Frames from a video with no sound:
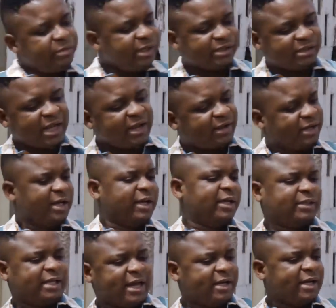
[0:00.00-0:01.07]
me is like,
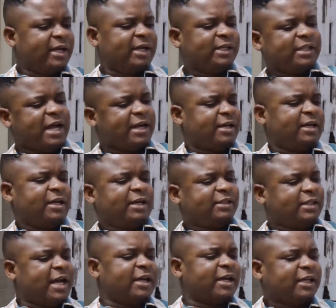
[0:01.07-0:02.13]
it's like
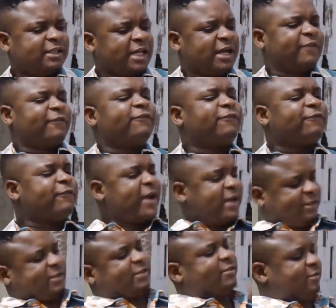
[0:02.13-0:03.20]

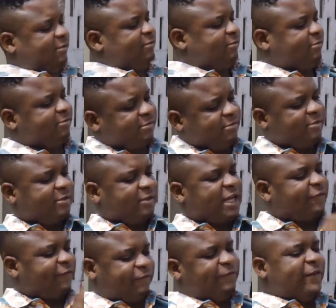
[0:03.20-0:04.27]
fate.
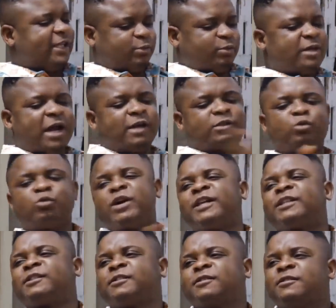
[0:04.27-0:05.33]
Like fate without
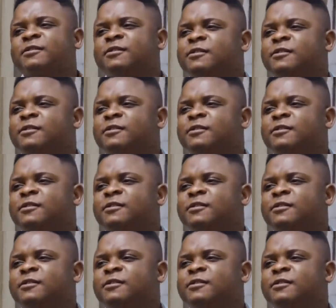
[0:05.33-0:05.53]
works.